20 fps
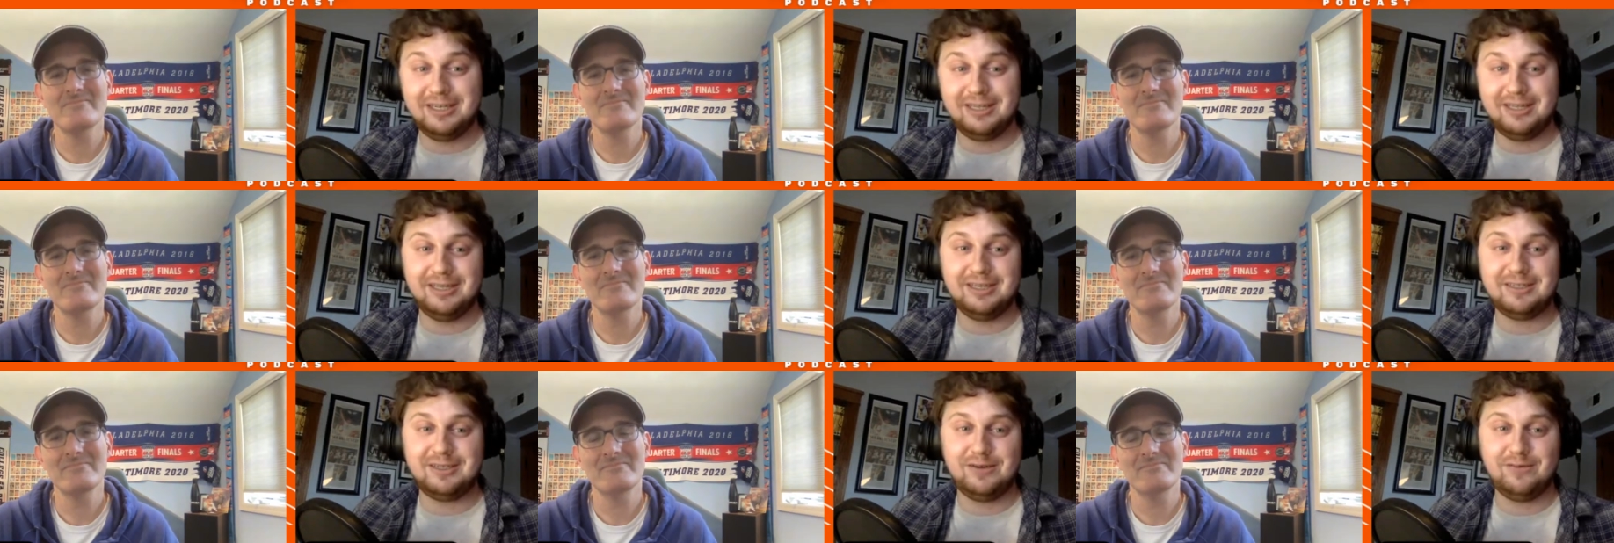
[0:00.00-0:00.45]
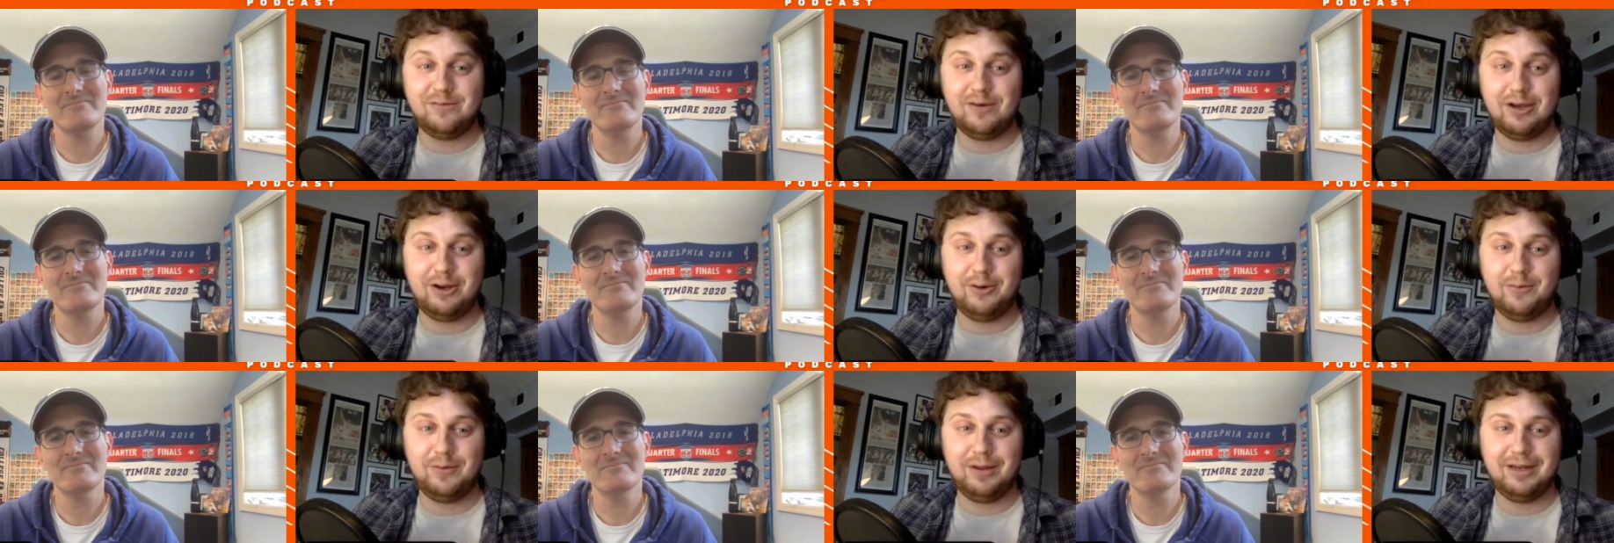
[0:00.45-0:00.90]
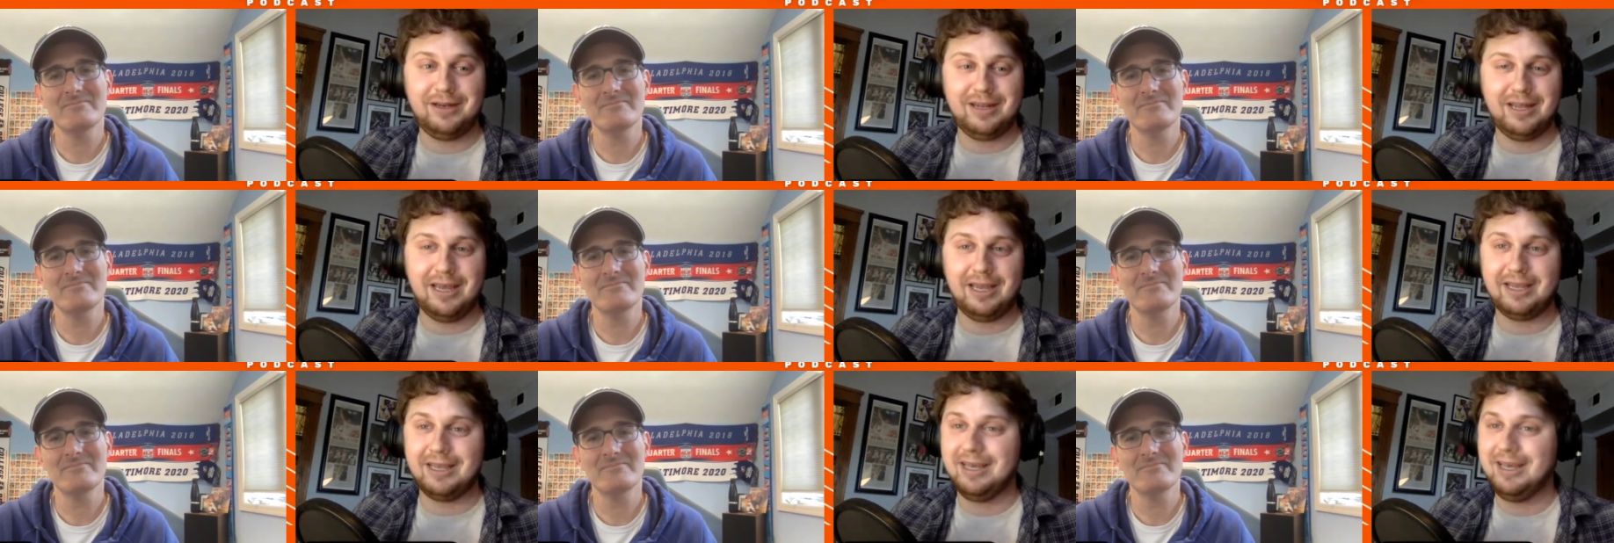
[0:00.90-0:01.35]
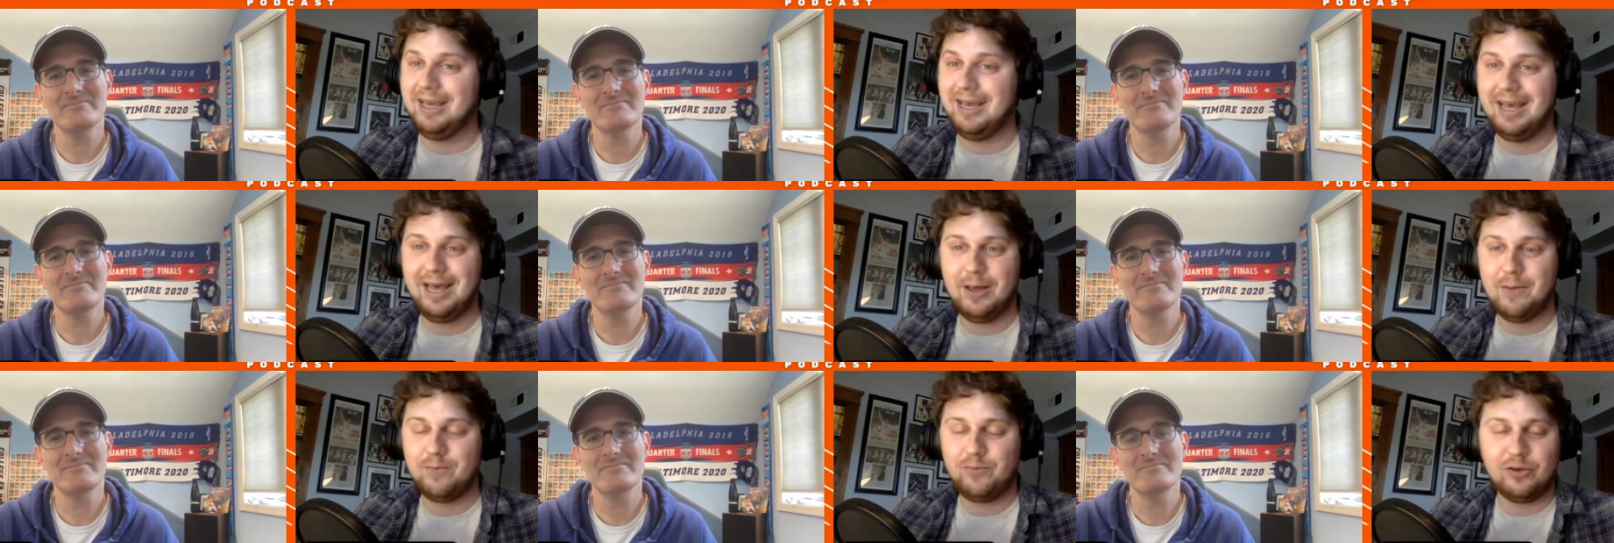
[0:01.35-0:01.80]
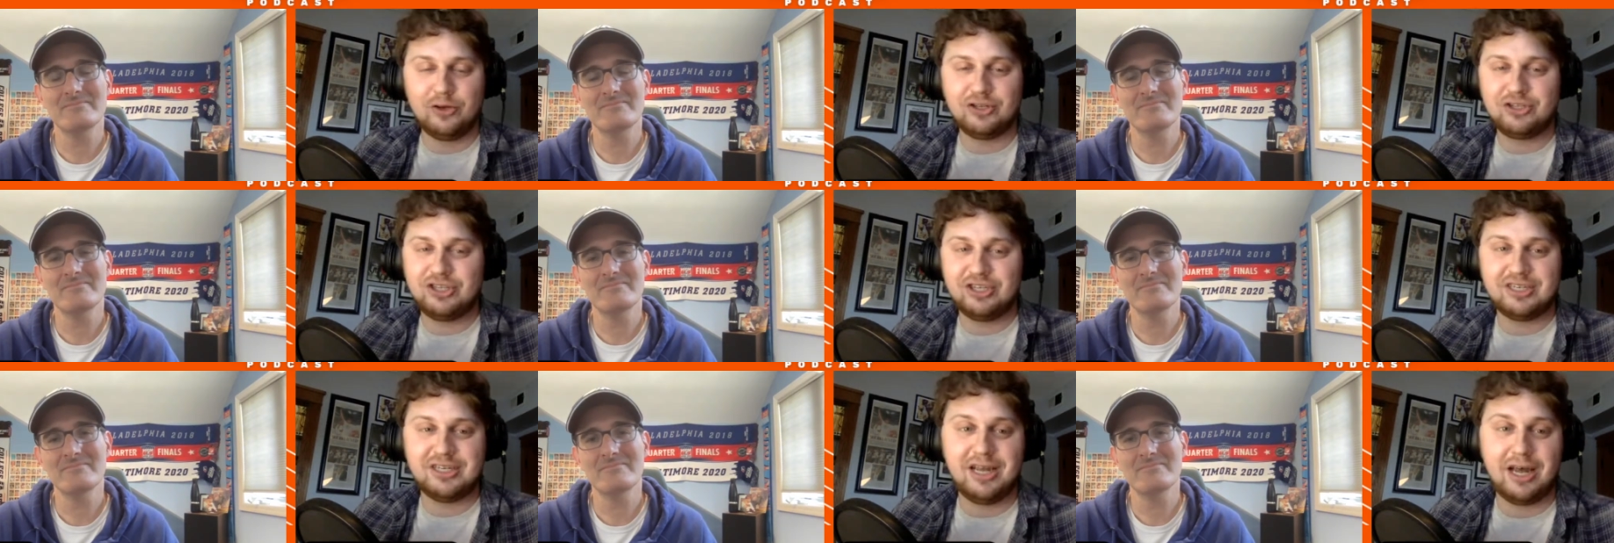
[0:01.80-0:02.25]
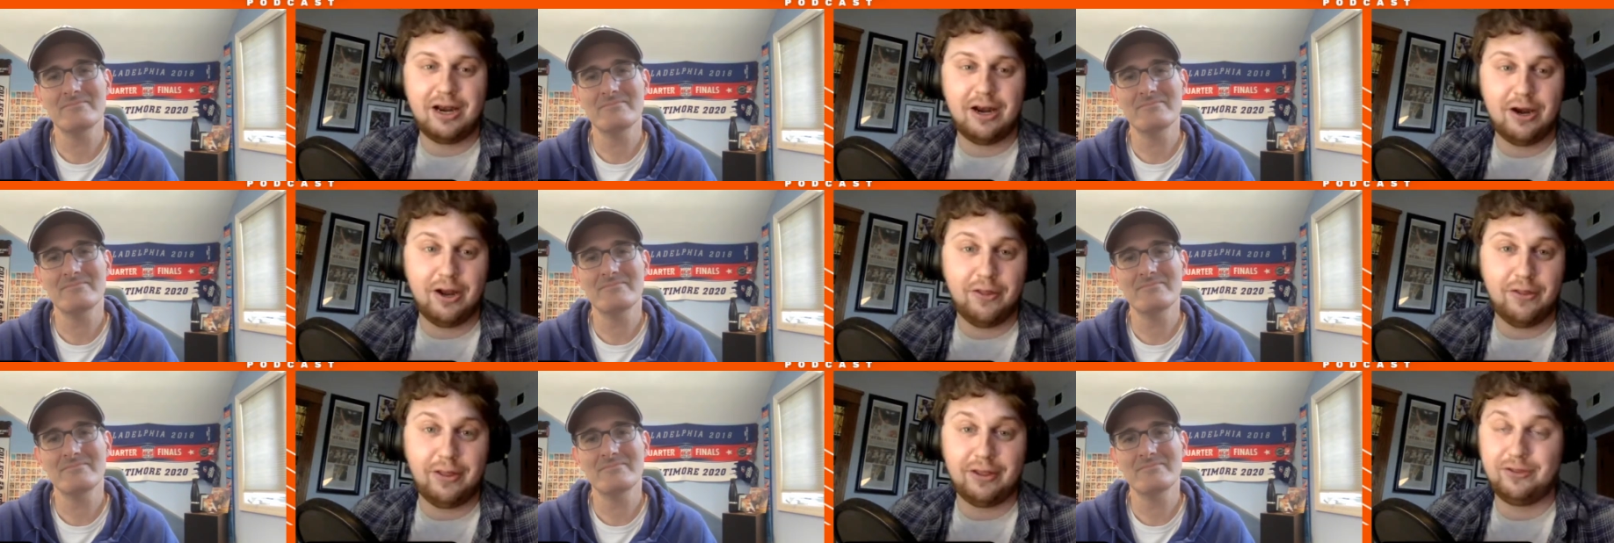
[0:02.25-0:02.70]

Speaker 1: this environment, like there's just not enough,